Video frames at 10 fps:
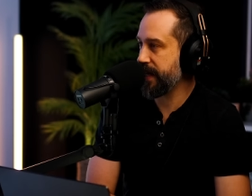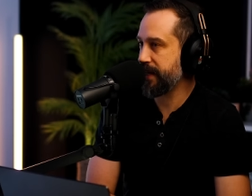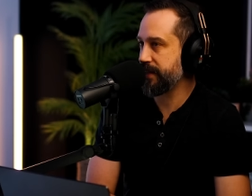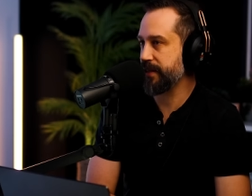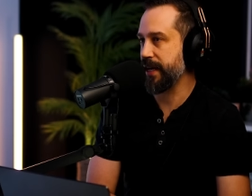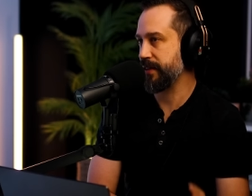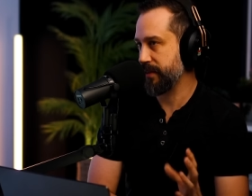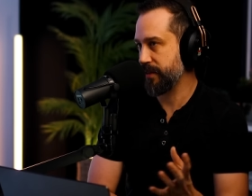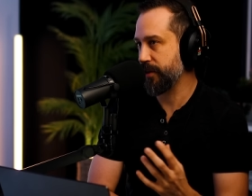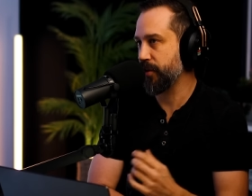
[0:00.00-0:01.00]
that is at
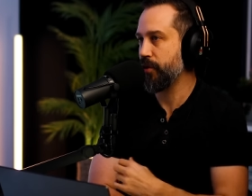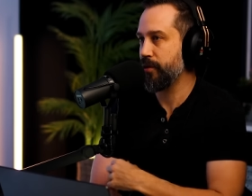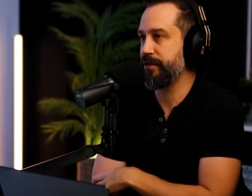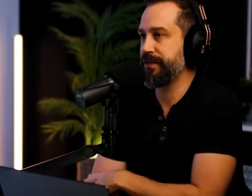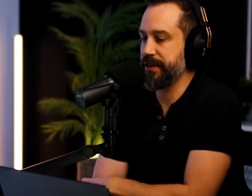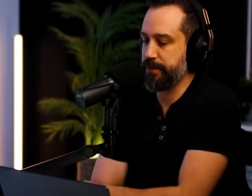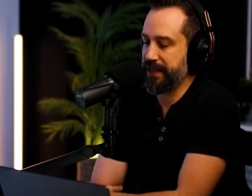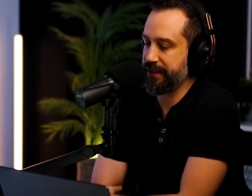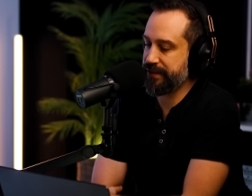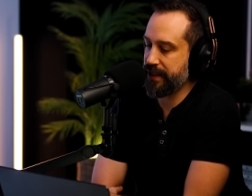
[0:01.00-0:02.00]
the core of this
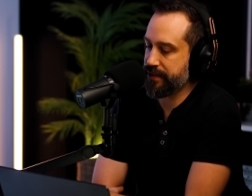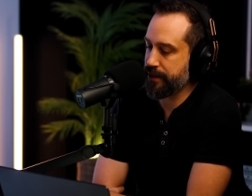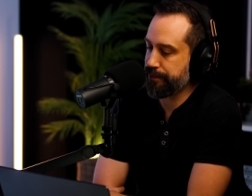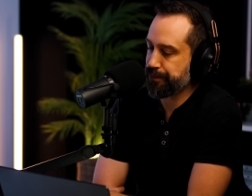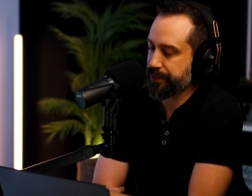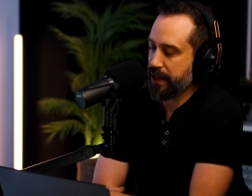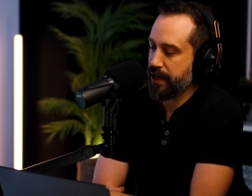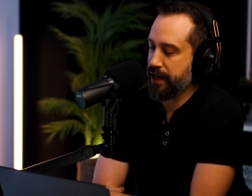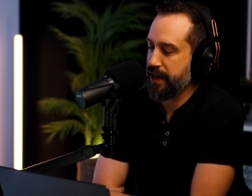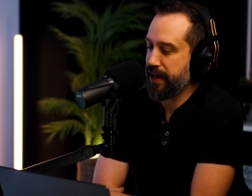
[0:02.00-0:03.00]
belief system
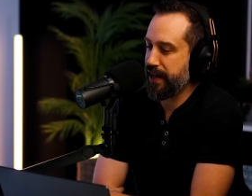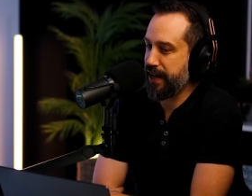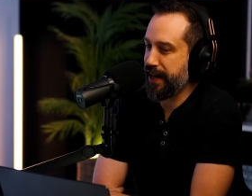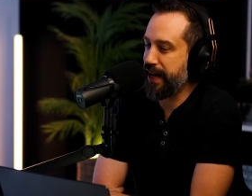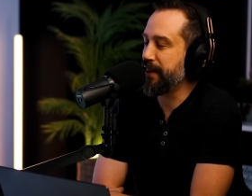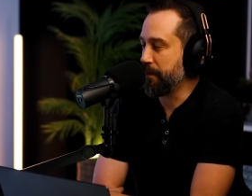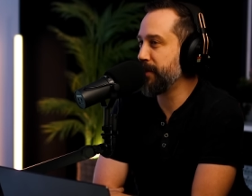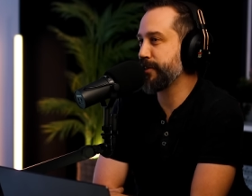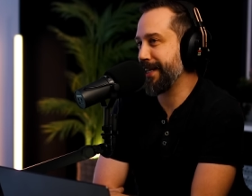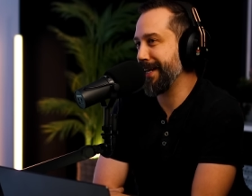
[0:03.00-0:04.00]
and the
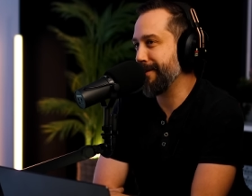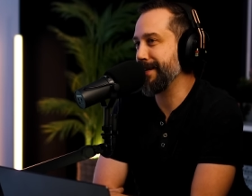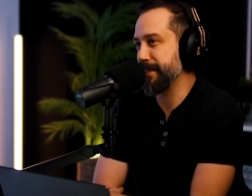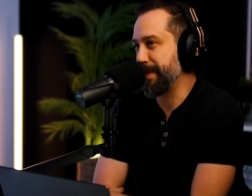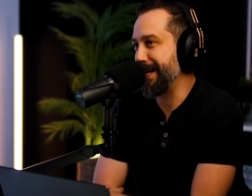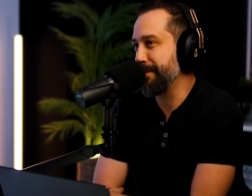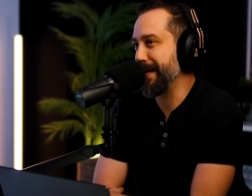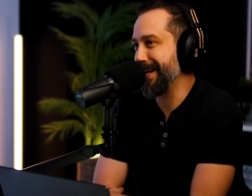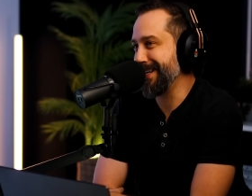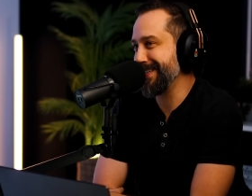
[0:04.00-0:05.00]
most hilarious part
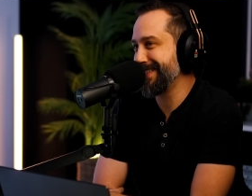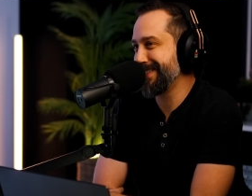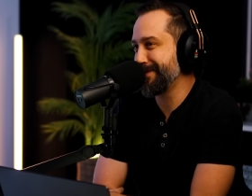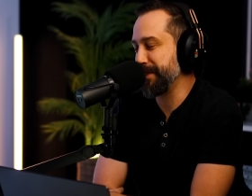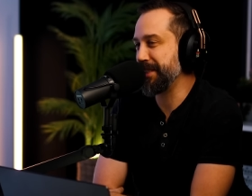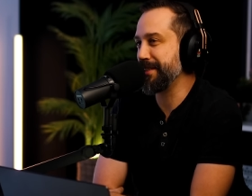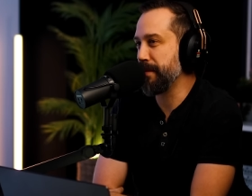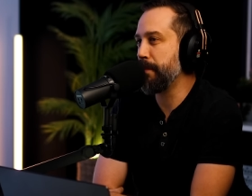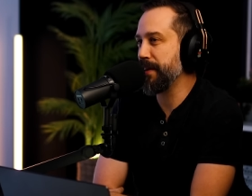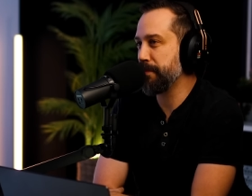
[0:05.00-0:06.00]
about it, which is
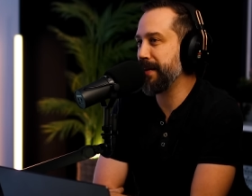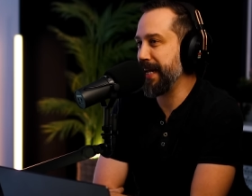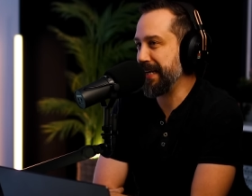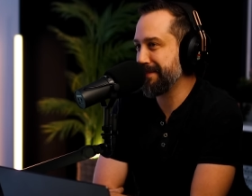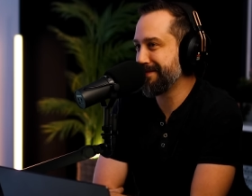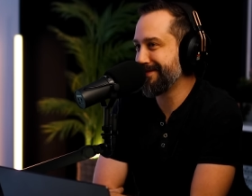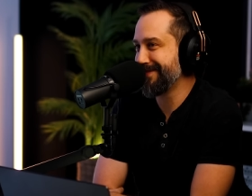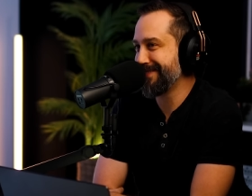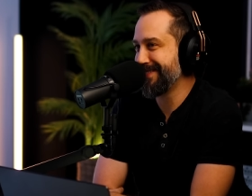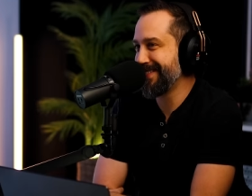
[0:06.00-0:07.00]
the mother plane.
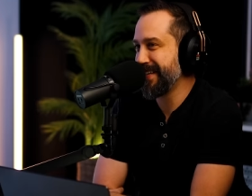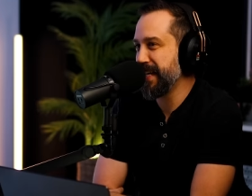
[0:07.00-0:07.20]
The